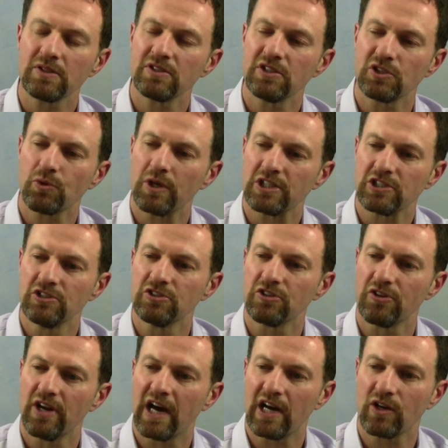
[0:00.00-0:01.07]
of these questions
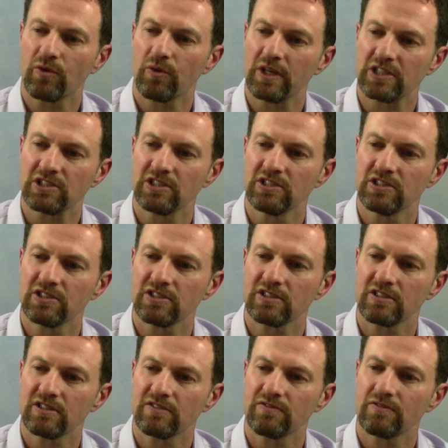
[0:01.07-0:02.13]
are not
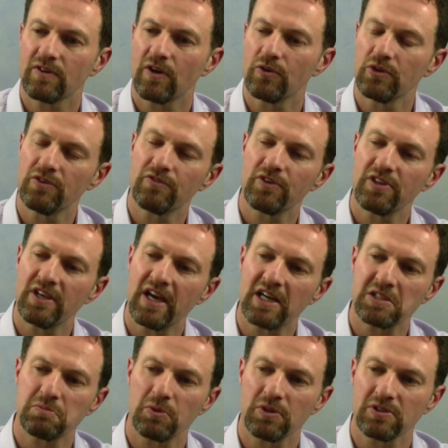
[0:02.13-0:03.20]
questions only for the
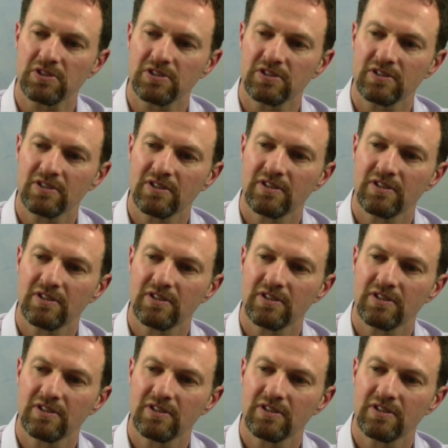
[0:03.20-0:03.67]
experts.